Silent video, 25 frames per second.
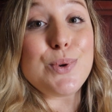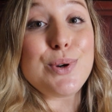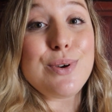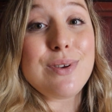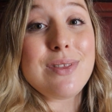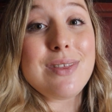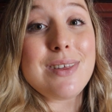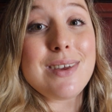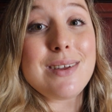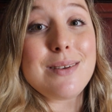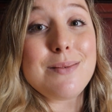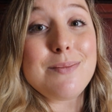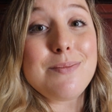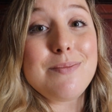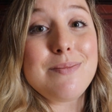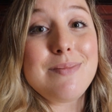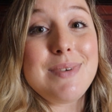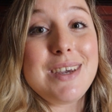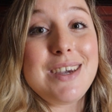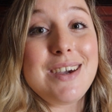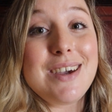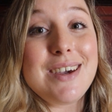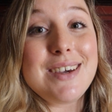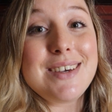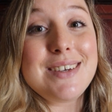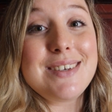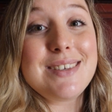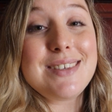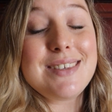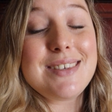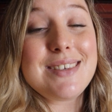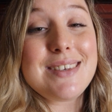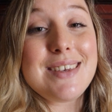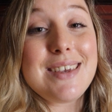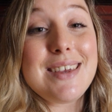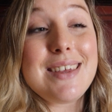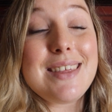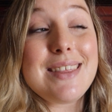worth it
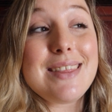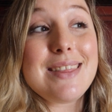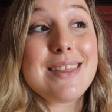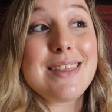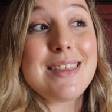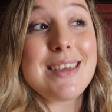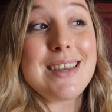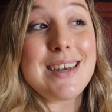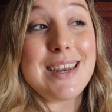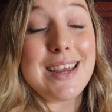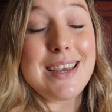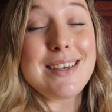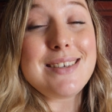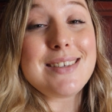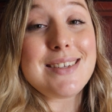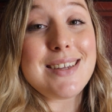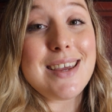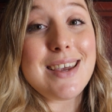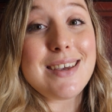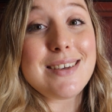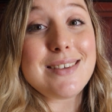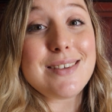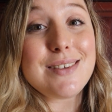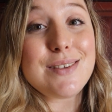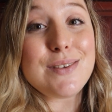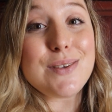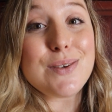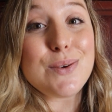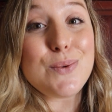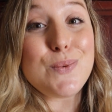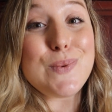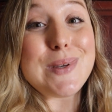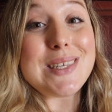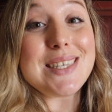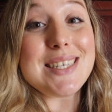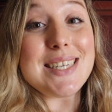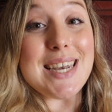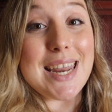because the next test
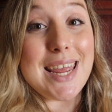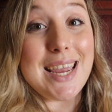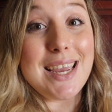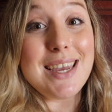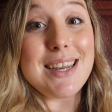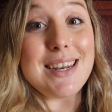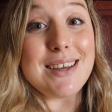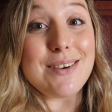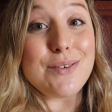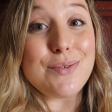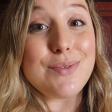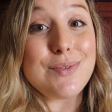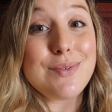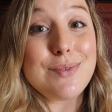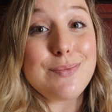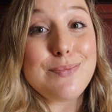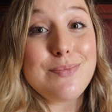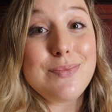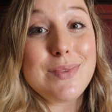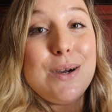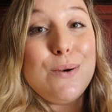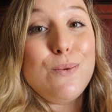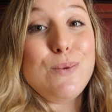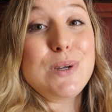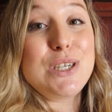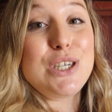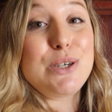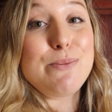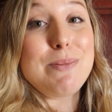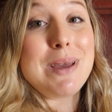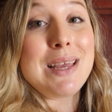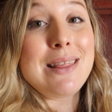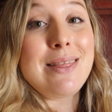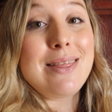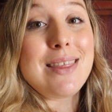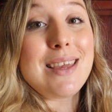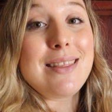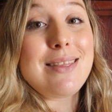was negative, which
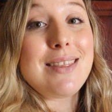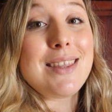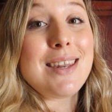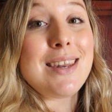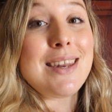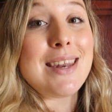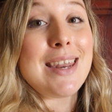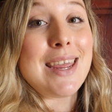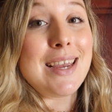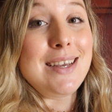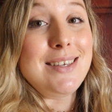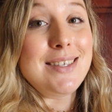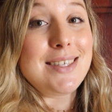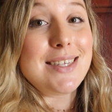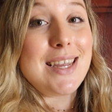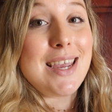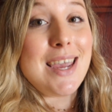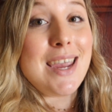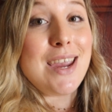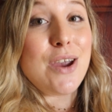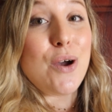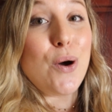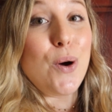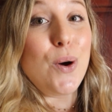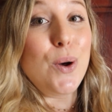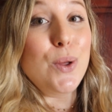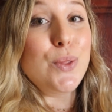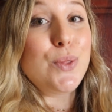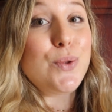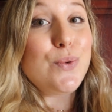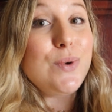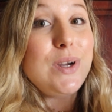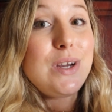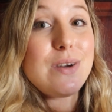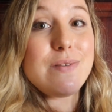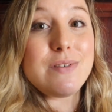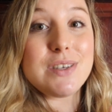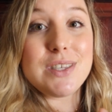meant that the next day all
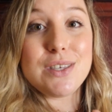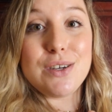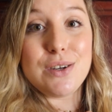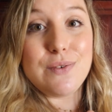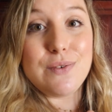3 of us